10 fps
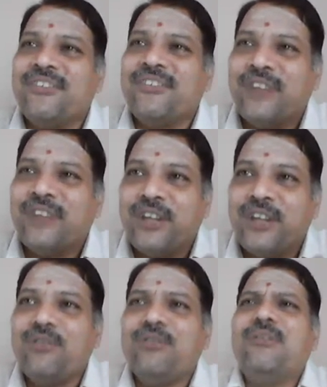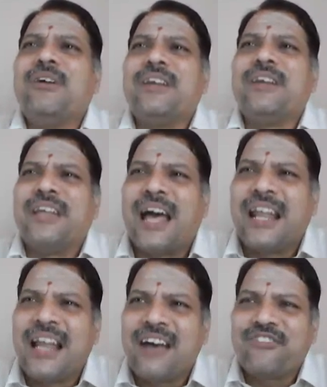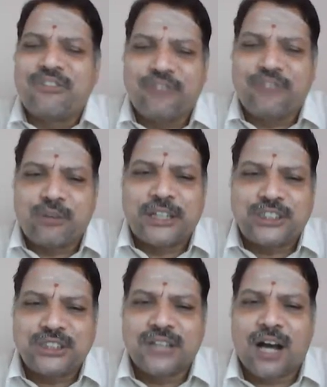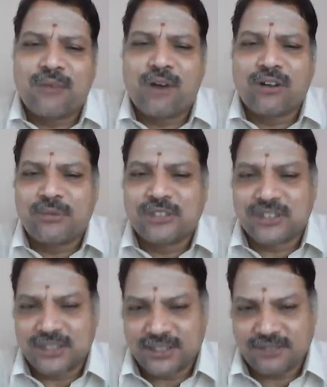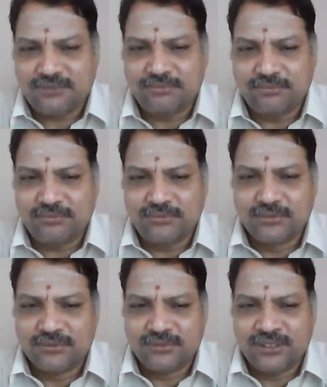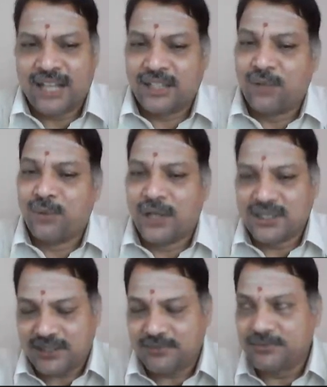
will give enough information about the business. In other words,